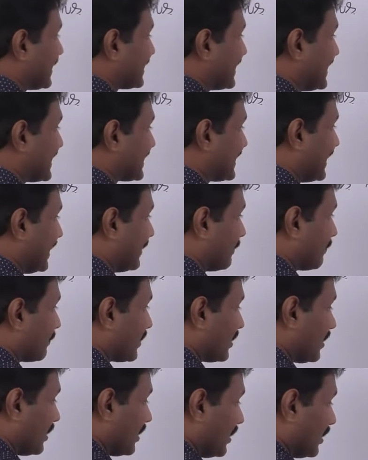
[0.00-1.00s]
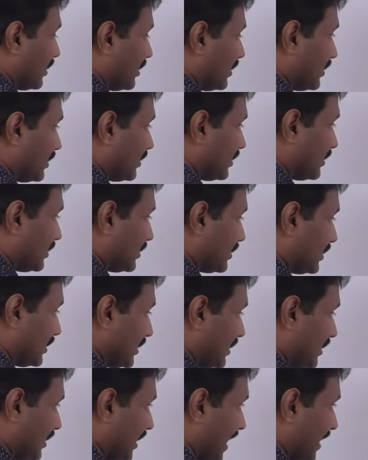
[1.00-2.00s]
is C,
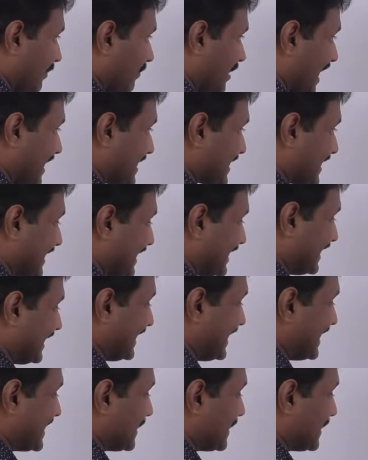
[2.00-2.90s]
named as that is